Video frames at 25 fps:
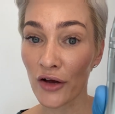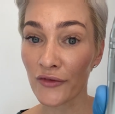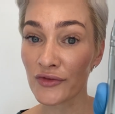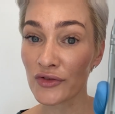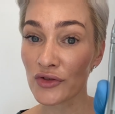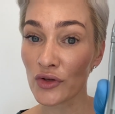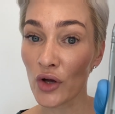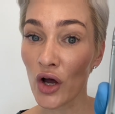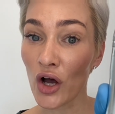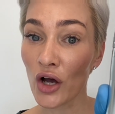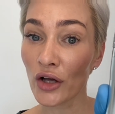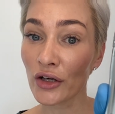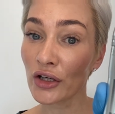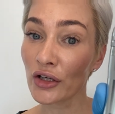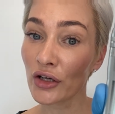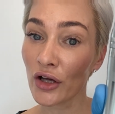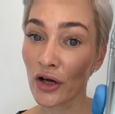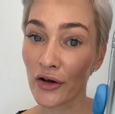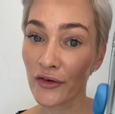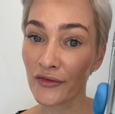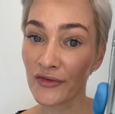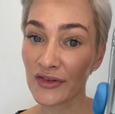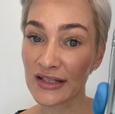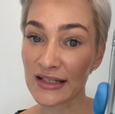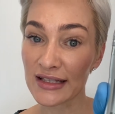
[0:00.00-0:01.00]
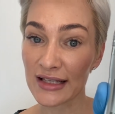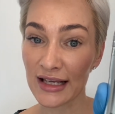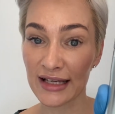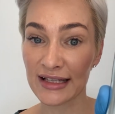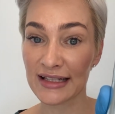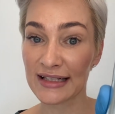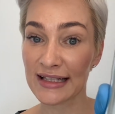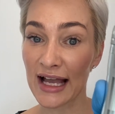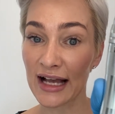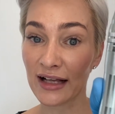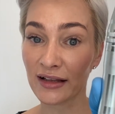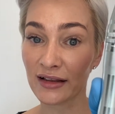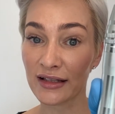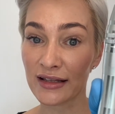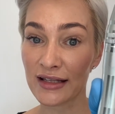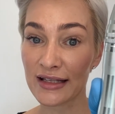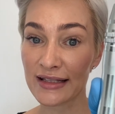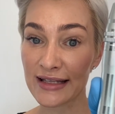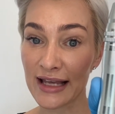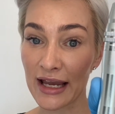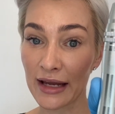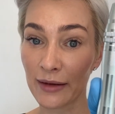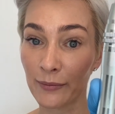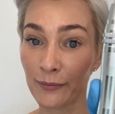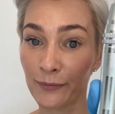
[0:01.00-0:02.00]
So on and off is exactly the
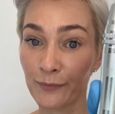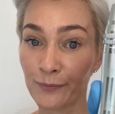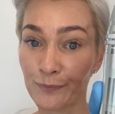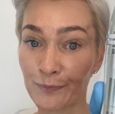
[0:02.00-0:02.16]
same.